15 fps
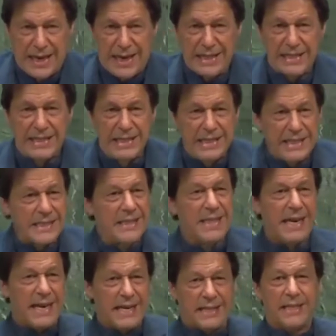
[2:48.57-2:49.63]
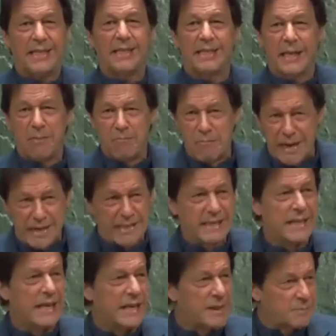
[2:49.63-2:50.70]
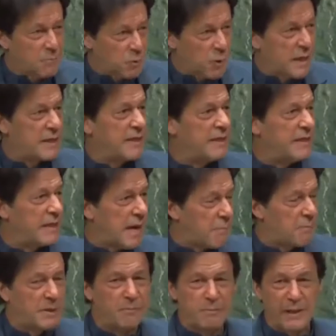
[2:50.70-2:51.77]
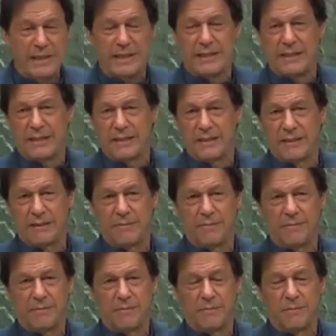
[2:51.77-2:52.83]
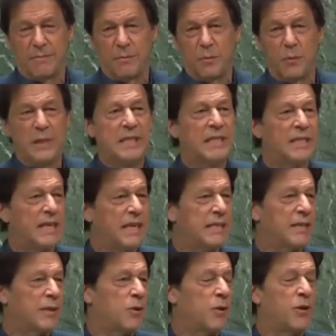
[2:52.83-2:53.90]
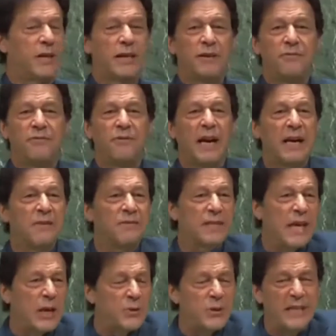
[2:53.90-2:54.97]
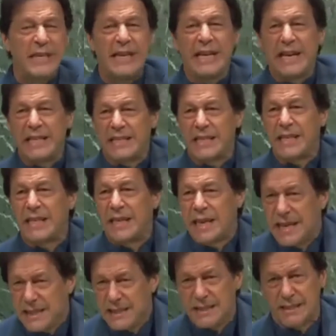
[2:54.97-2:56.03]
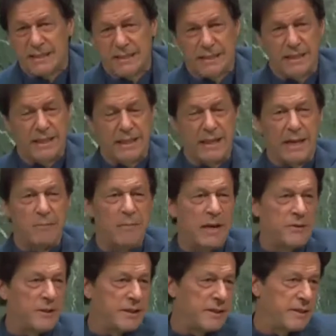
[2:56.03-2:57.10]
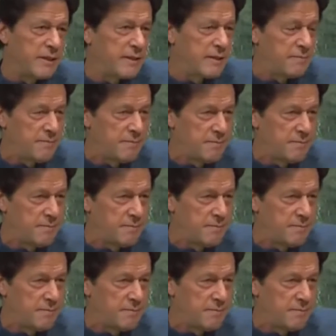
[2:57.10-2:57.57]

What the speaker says: And these glaciers are melting at quite a rapid pace. We detected already 5,000 glacial lakes in our mountains.